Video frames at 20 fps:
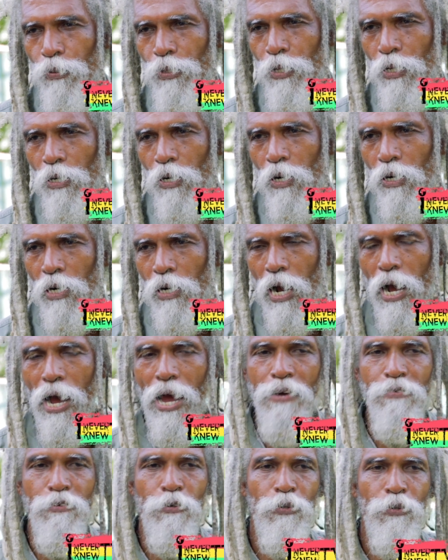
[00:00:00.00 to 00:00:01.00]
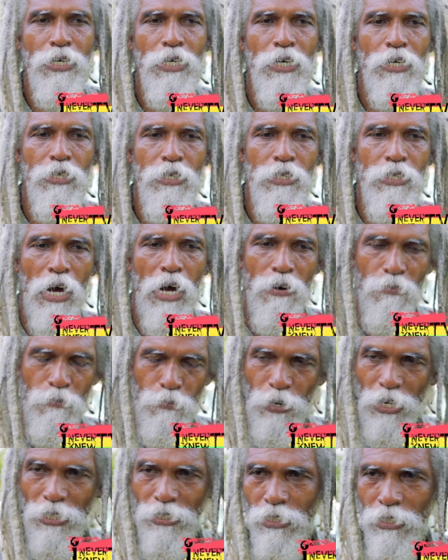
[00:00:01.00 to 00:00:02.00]
You know, because everywhere you go, you have
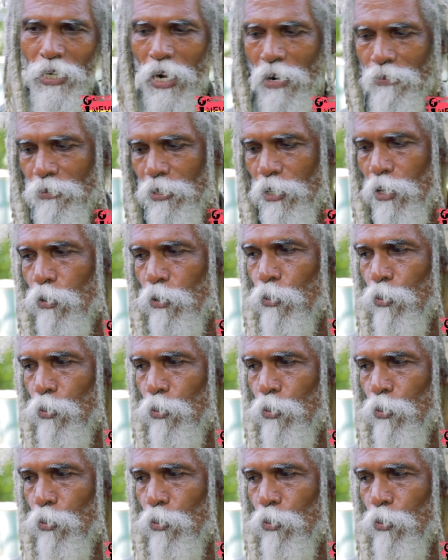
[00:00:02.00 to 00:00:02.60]
brethren have their